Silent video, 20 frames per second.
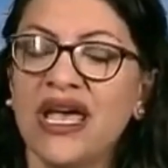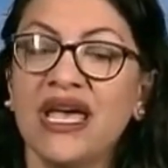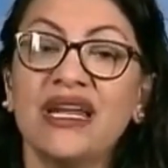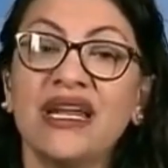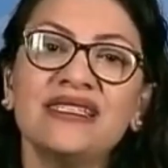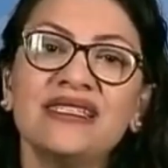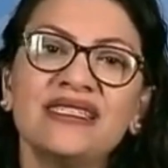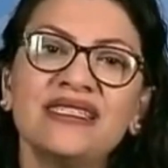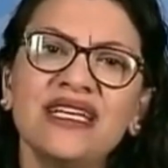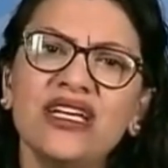
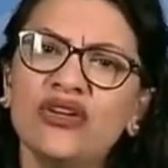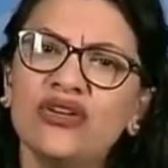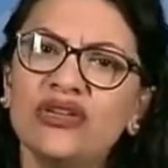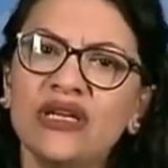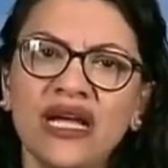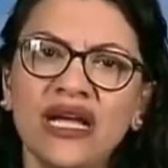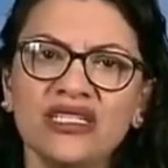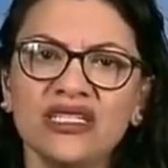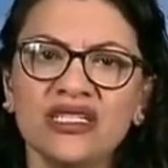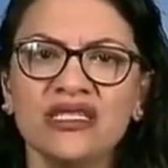And I see her
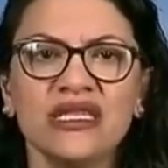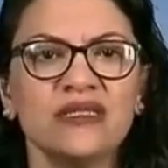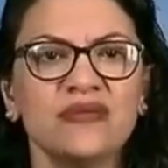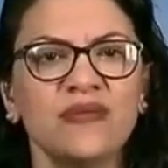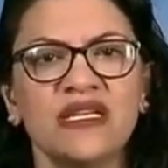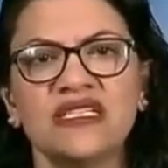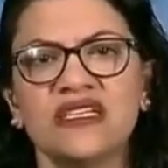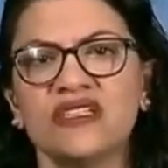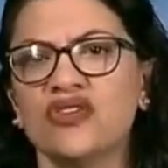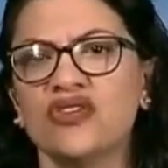not just as
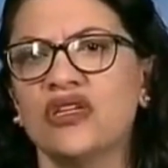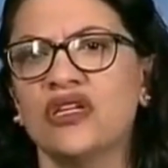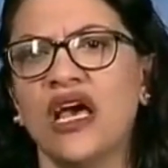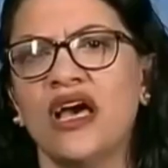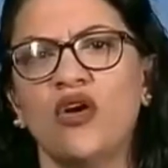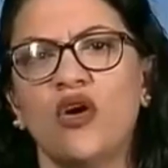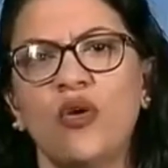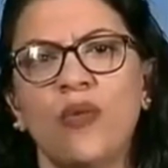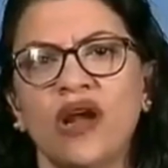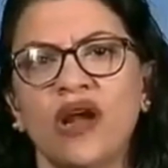my sister
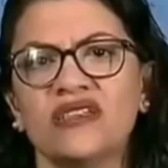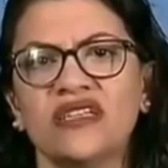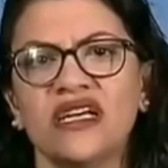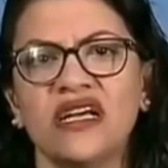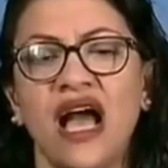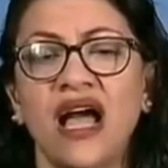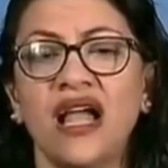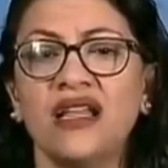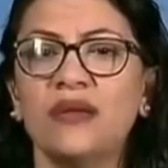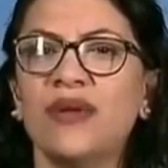Ilhan Omar, as a
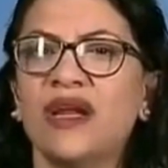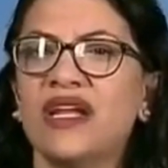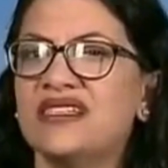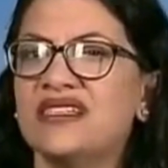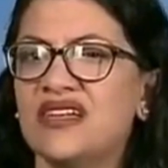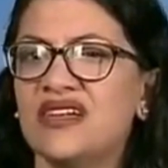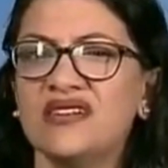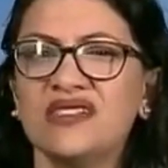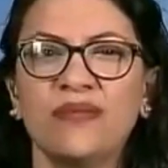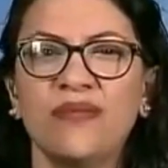colleague, but I
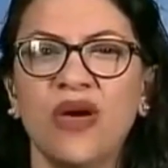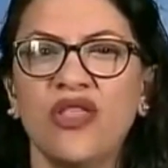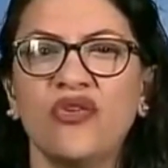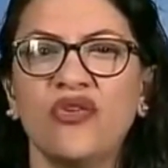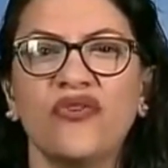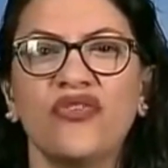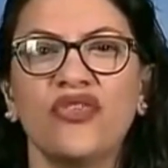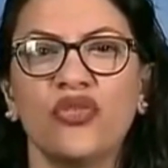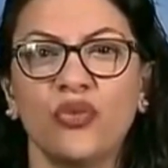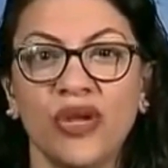see her as a
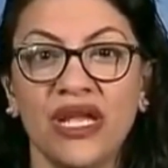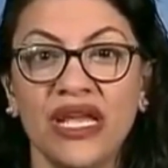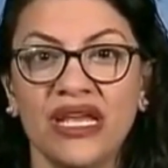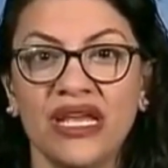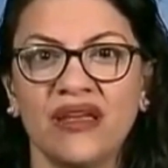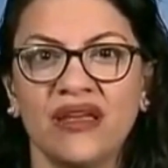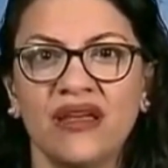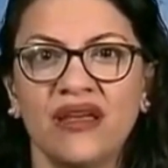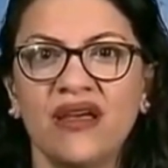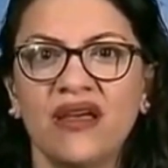mother of
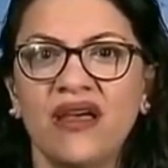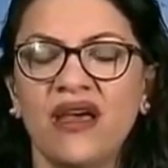three.